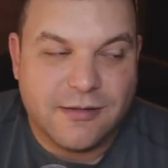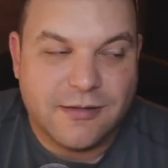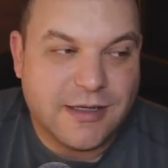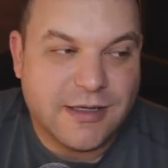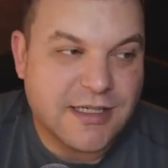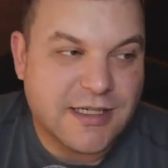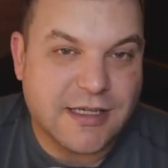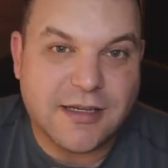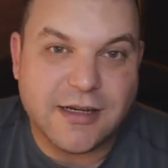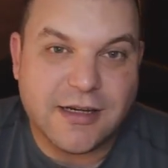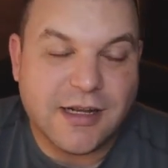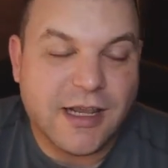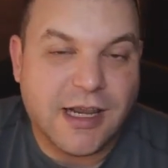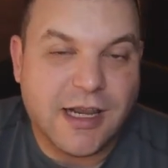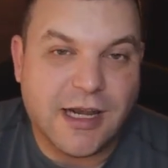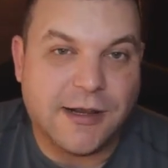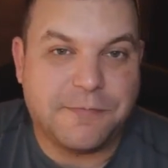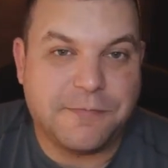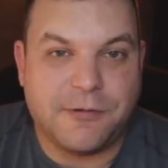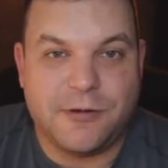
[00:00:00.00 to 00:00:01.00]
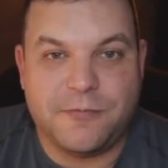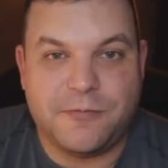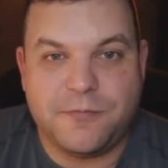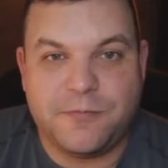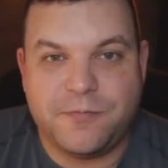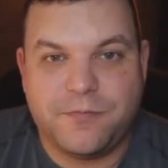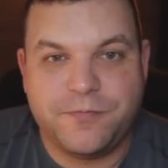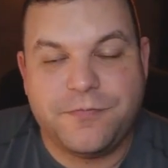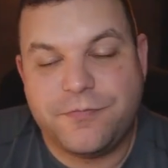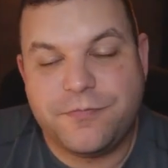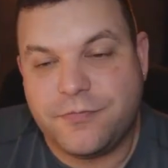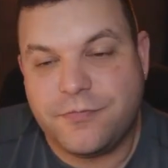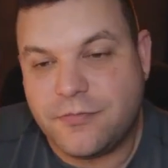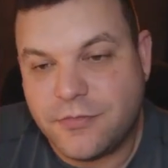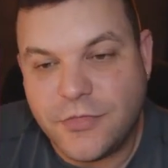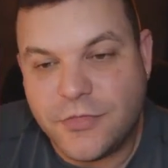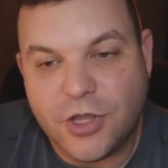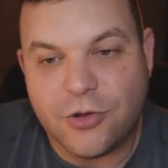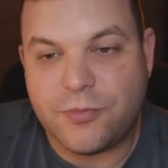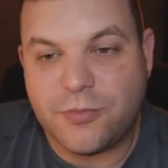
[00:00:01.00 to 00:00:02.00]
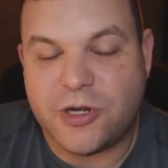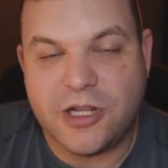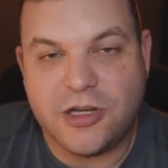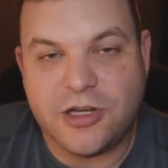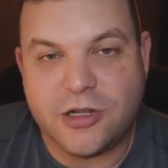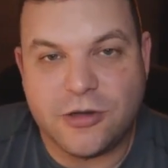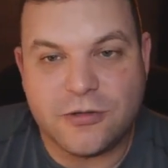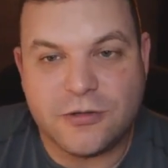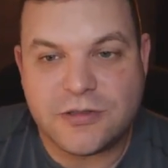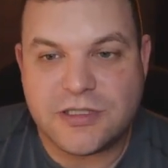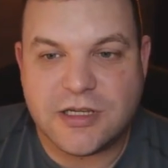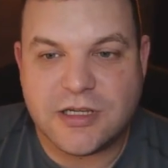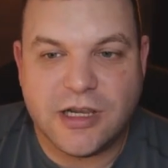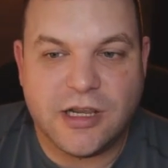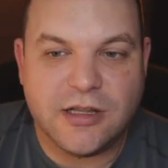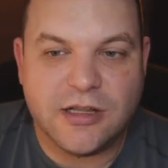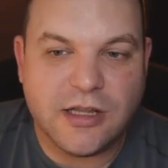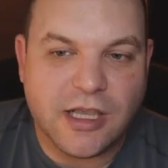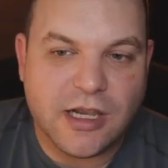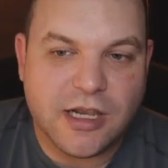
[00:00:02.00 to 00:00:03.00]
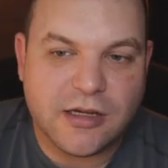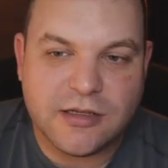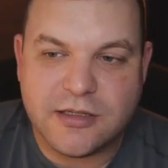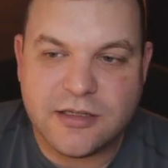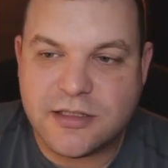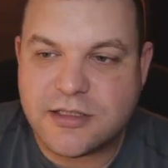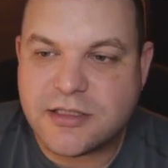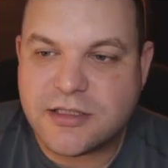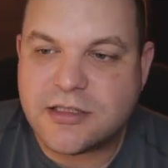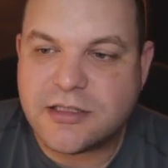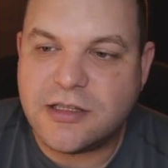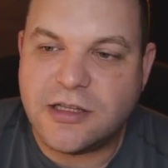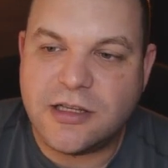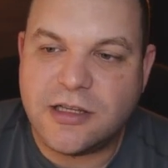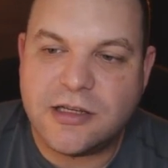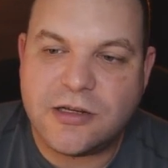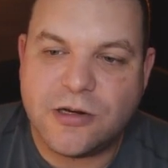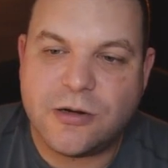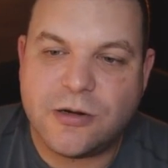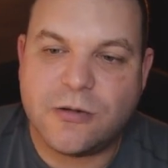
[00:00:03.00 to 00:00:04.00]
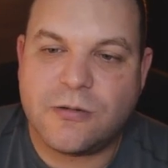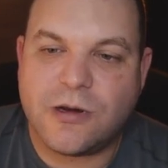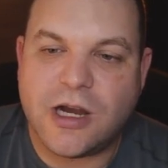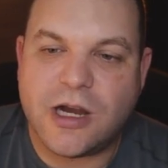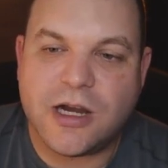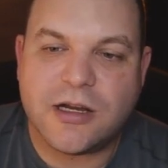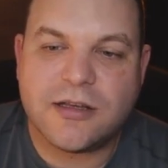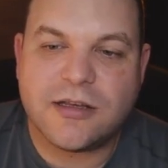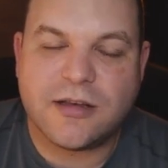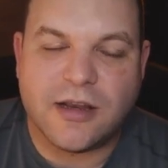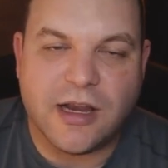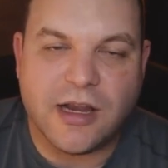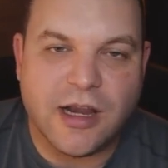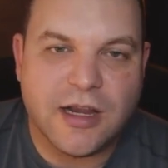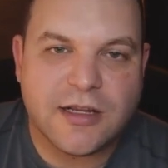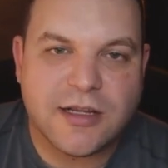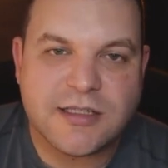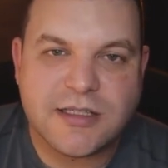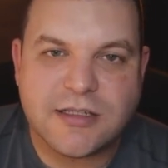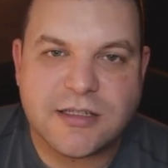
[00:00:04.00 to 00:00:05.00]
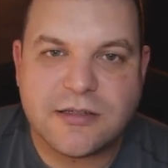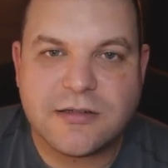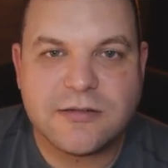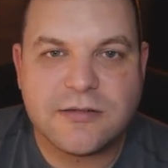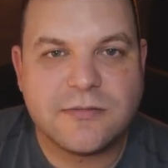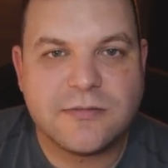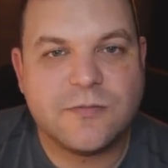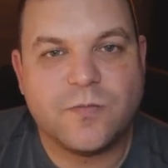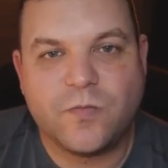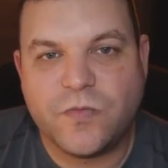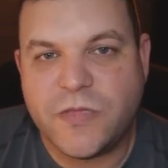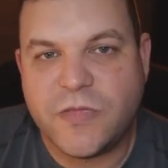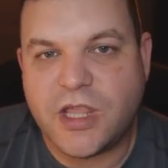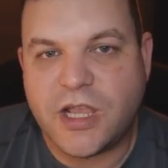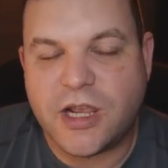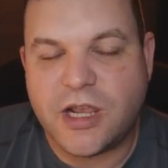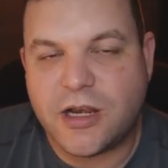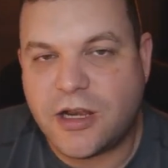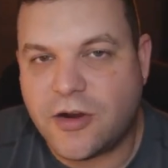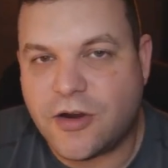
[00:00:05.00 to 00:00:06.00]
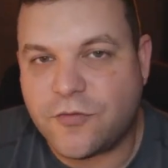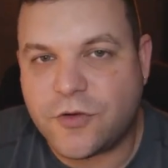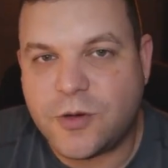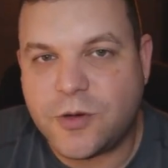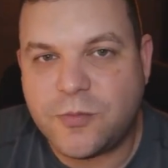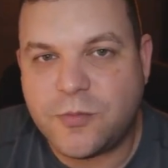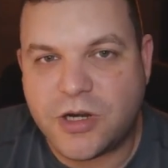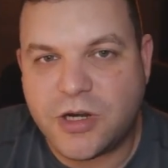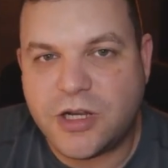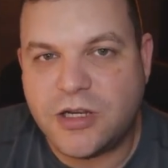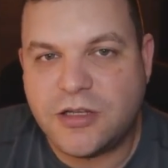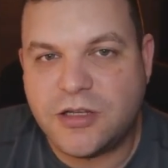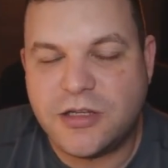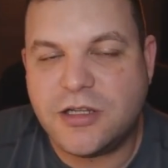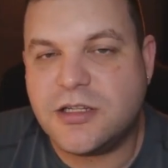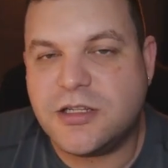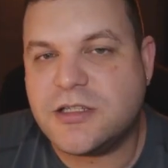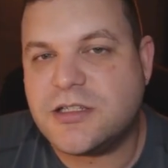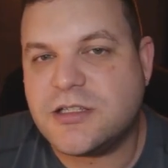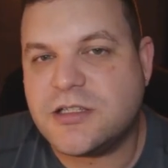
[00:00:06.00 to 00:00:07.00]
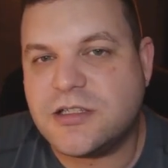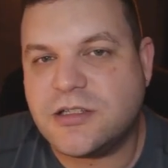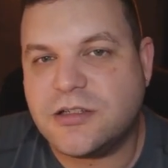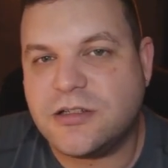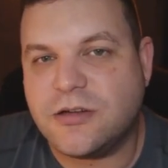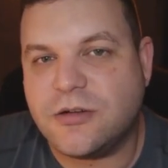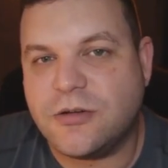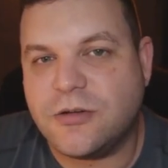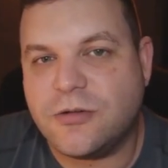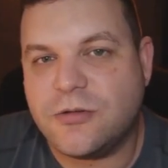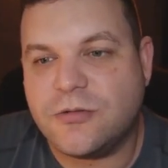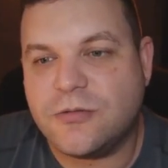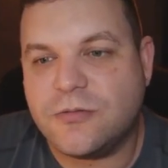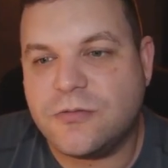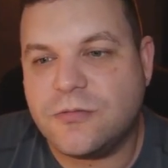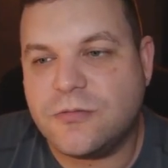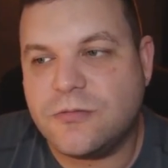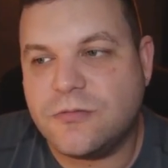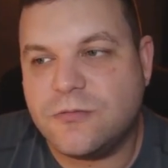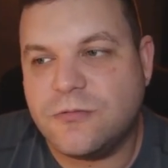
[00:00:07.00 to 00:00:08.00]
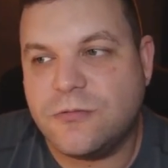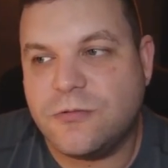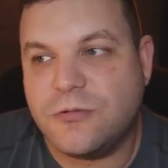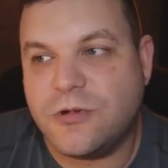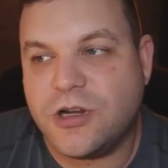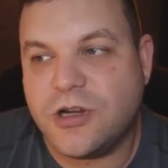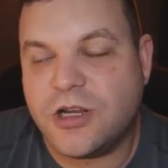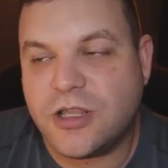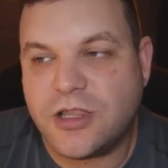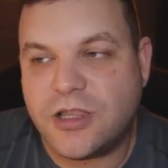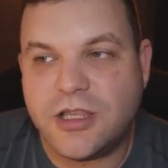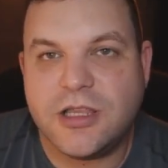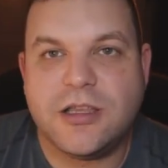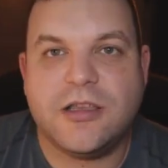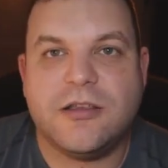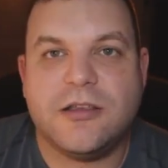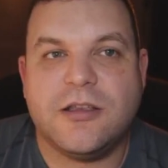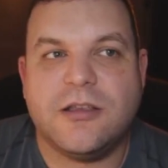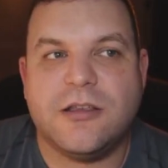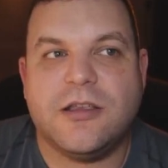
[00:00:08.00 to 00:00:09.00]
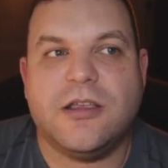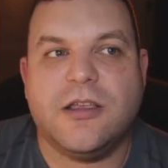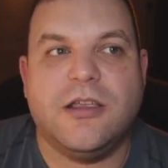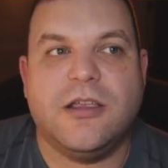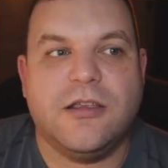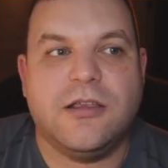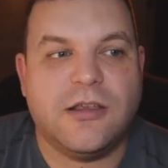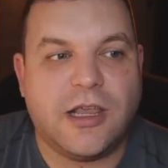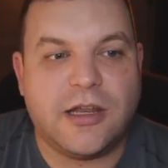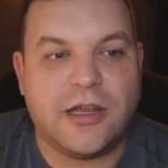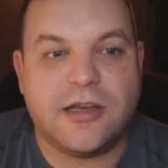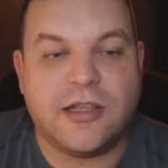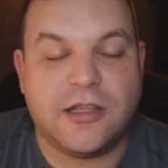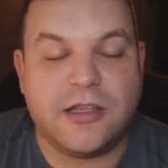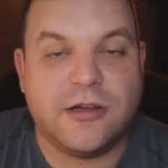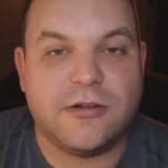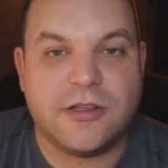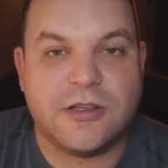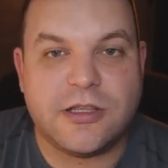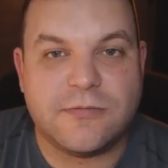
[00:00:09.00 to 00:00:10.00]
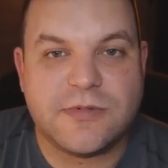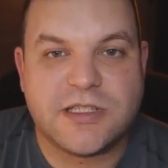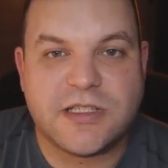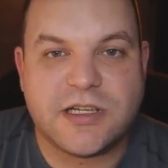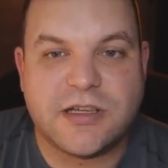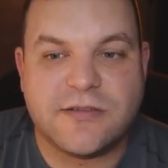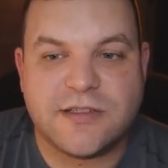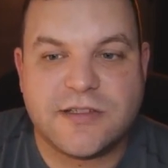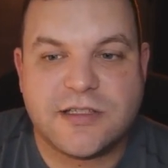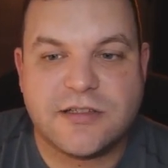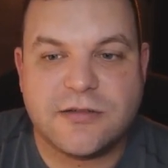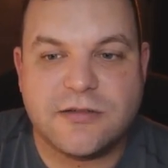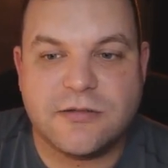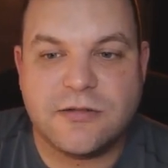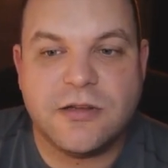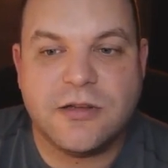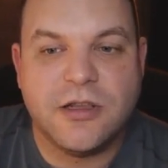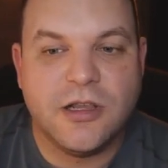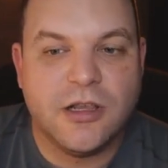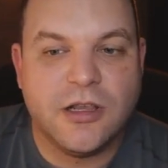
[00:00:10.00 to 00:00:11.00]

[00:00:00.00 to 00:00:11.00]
Is it going to happen? Nobody knows. And that is the correct answer that everybody needs to really adhere themselves to.